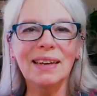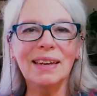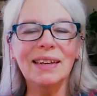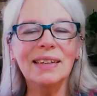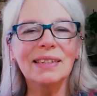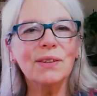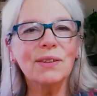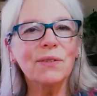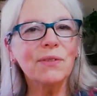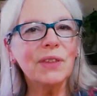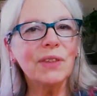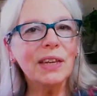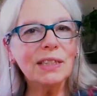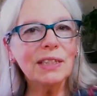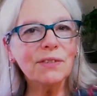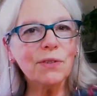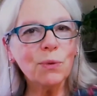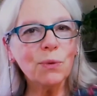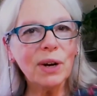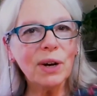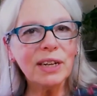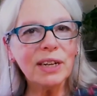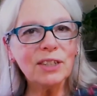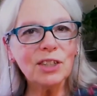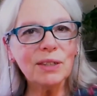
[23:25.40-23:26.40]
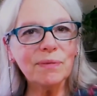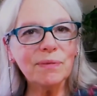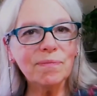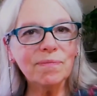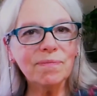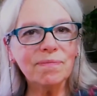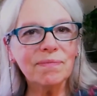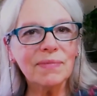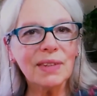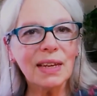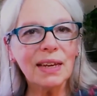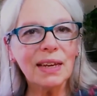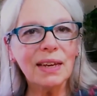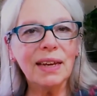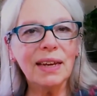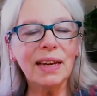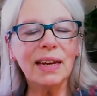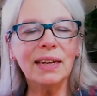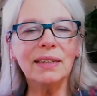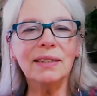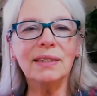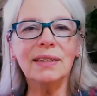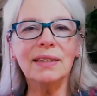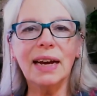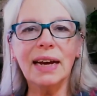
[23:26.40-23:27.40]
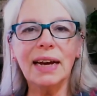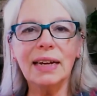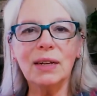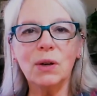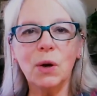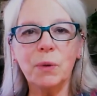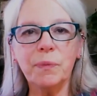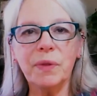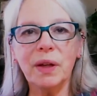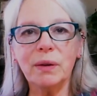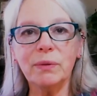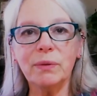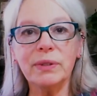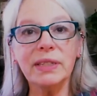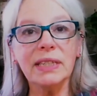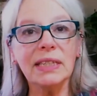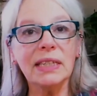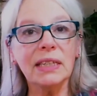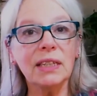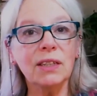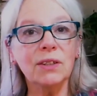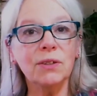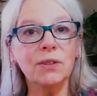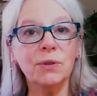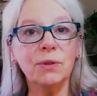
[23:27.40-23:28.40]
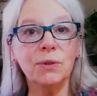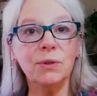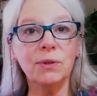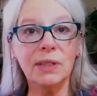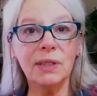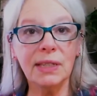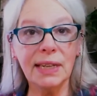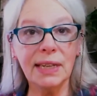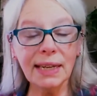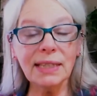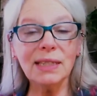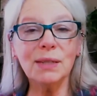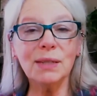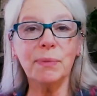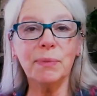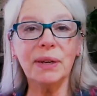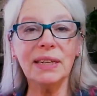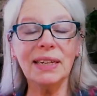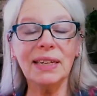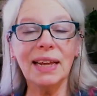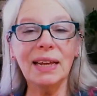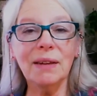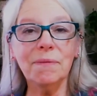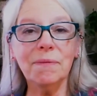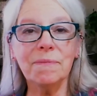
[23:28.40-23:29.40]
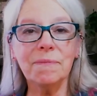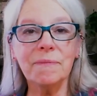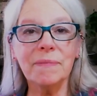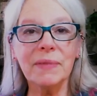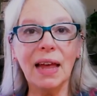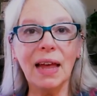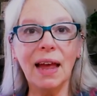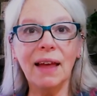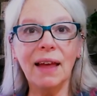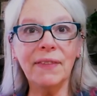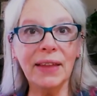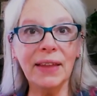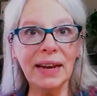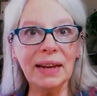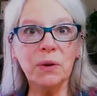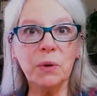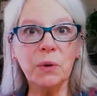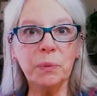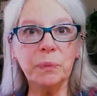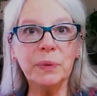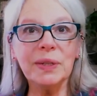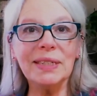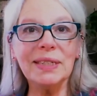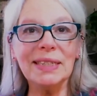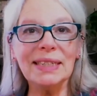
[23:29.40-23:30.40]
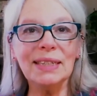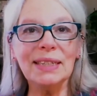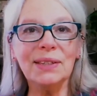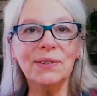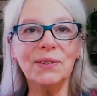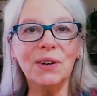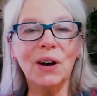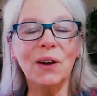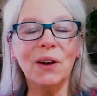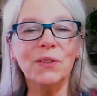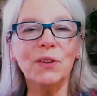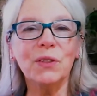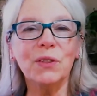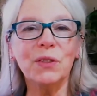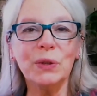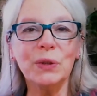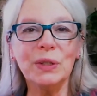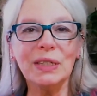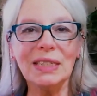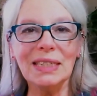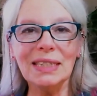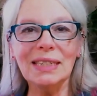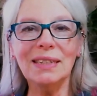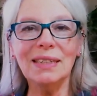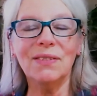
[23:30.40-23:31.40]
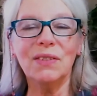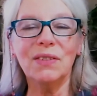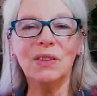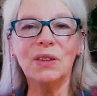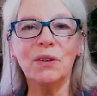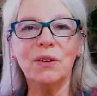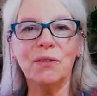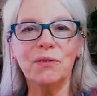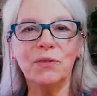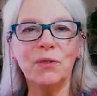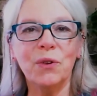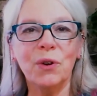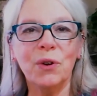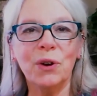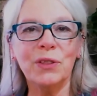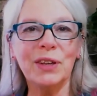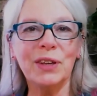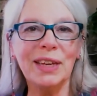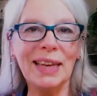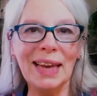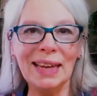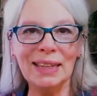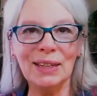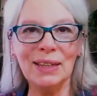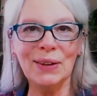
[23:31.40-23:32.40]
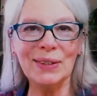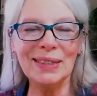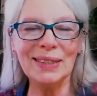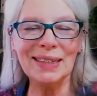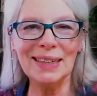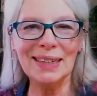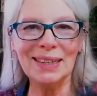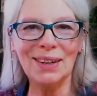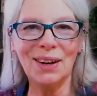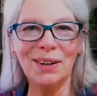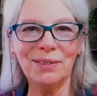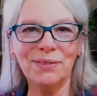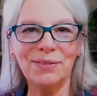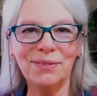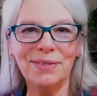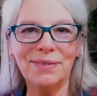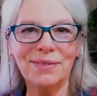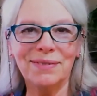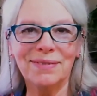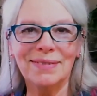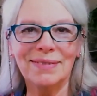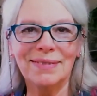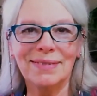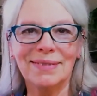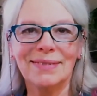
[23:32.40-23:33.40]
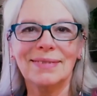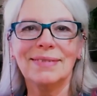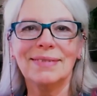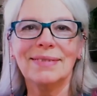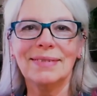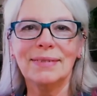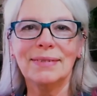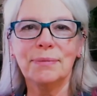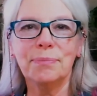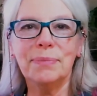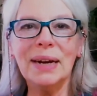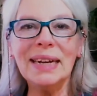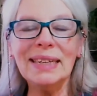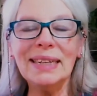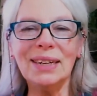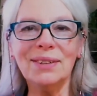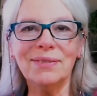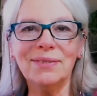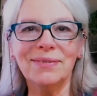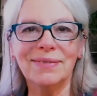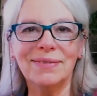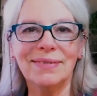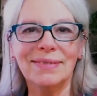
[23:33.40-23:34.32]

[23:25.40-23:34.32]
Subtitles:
So thanks for watching, and I hope that we see you next Monday, and then I hope we see you on the 13th for the catalog kickoff. Bye now.